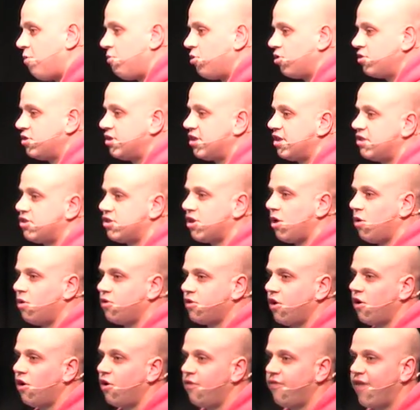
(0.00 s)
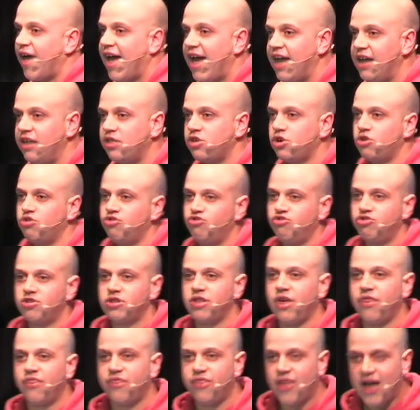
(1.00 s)
months, it sold over
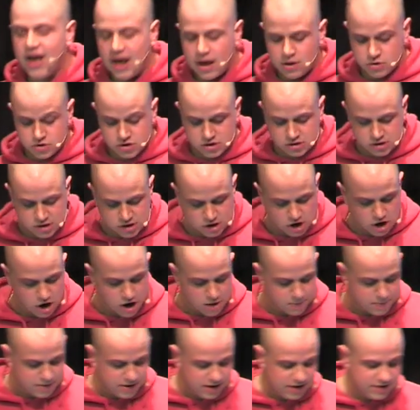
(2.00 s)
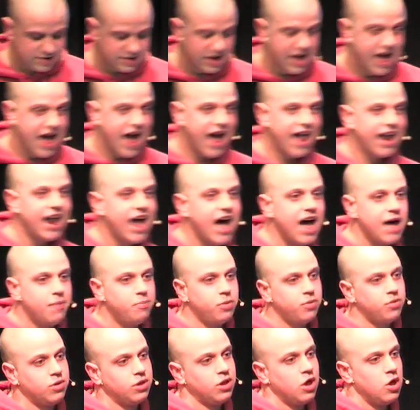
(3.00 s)
800,000 copies, and
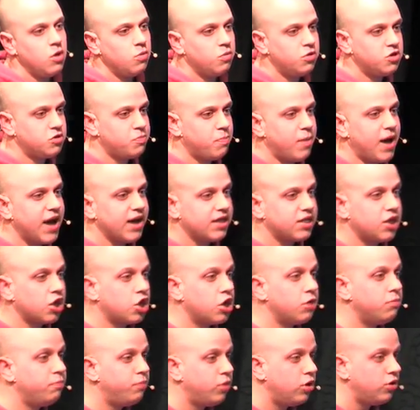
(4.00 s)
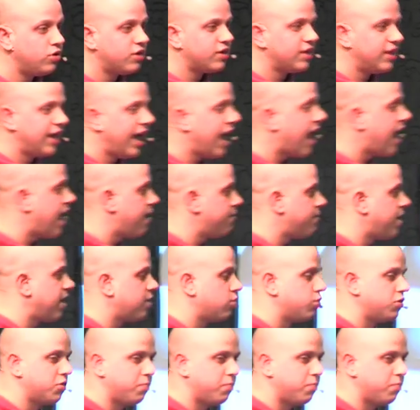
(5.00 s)
Apple was back. The computer, the iMac, was